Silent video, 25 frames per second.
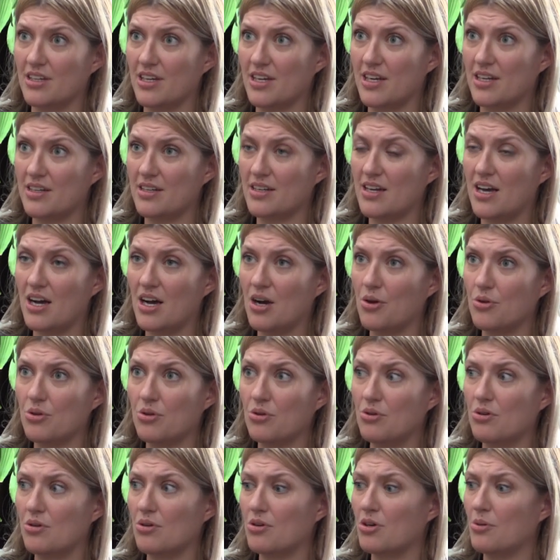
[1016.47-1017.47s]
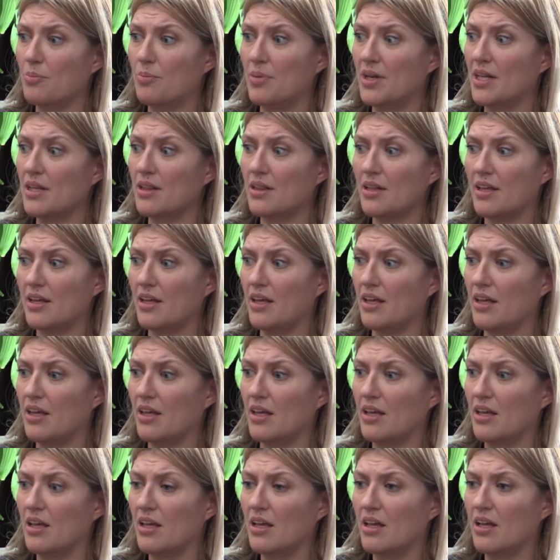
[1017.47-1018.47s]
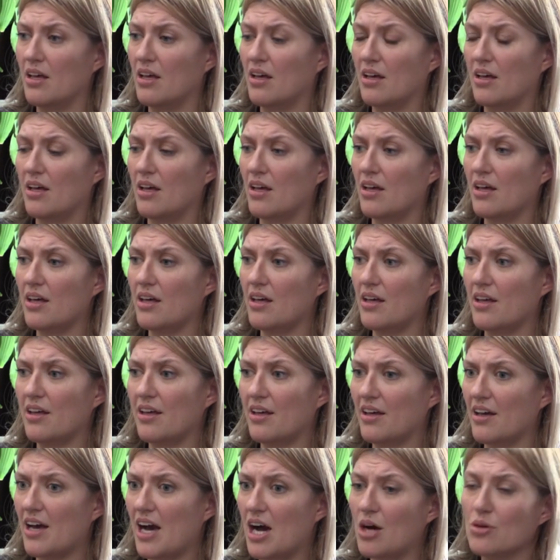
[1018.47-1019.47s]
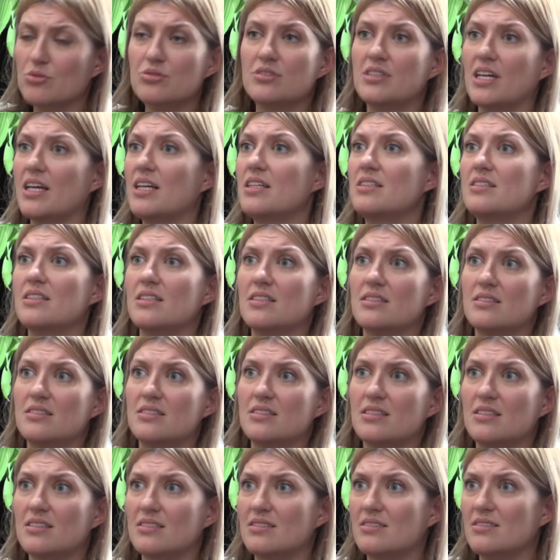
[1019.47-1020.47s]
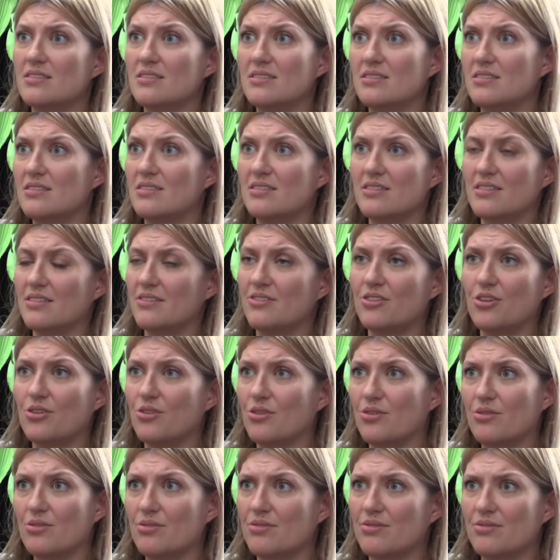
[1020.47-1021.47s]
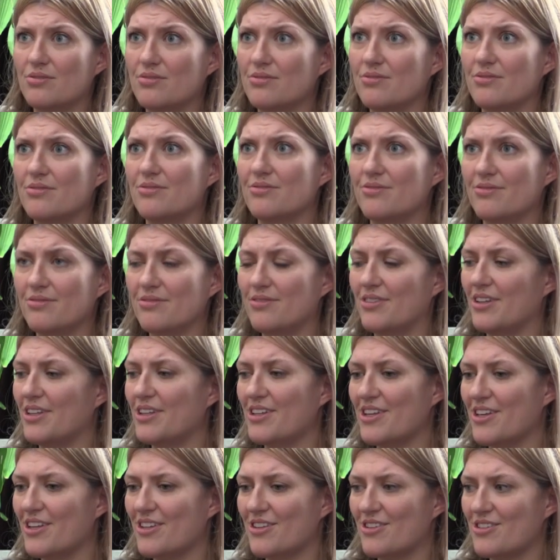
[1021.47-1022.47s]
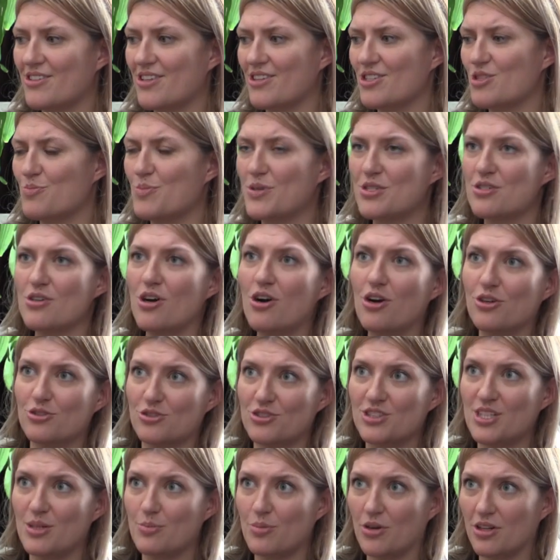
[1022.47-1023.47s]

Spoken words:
And now you're completely outdated, and you know, it's bizarre to see